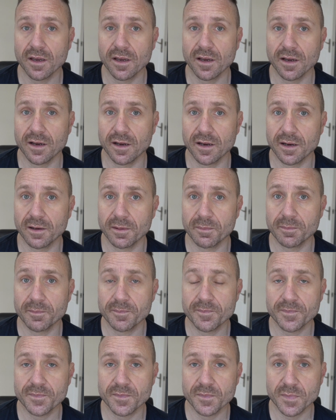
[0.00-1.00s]

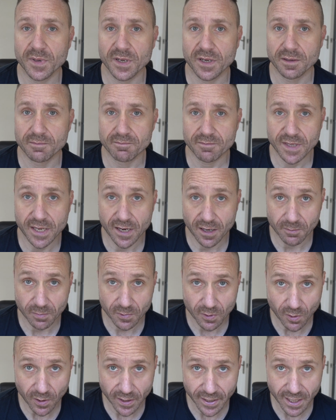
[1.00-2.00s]
But yeah, I'm
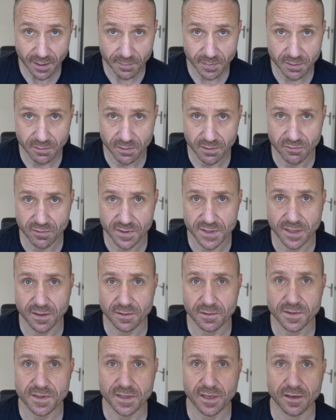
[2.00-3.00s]
quite happy with the
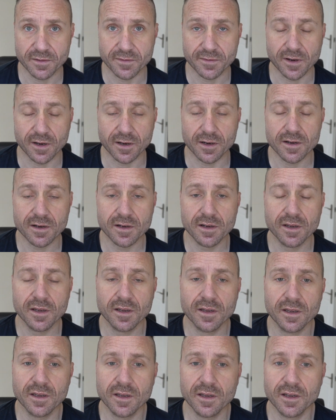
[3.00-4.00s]
results so far.
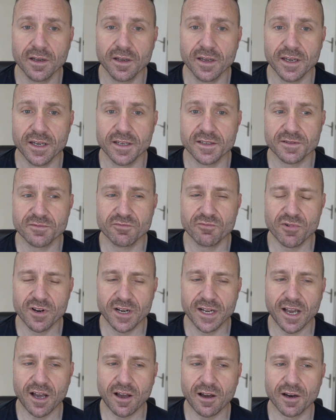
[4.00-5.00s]
It's
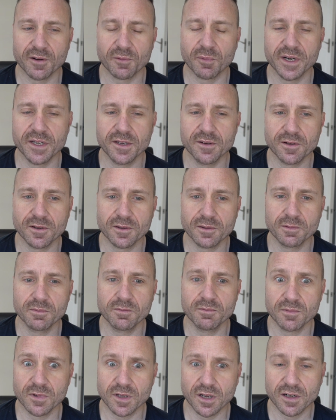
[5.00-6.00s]
really hard when you're
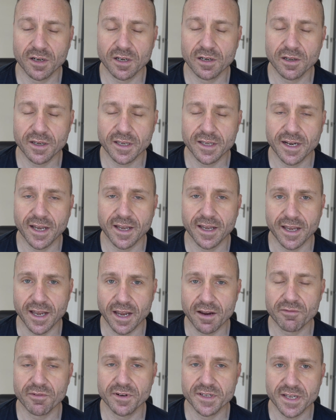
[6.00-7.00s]
kind of looking at it
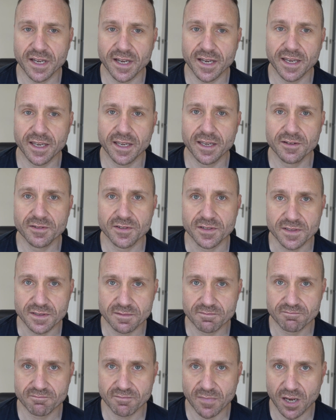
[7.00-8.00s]
every day, just
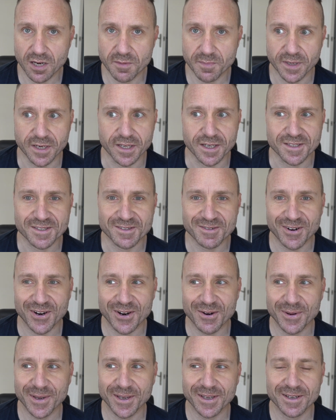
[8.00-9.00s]
hoping it's
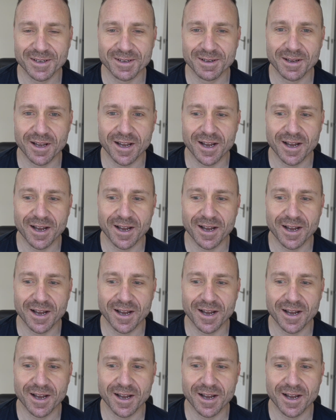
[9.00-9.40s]
growing.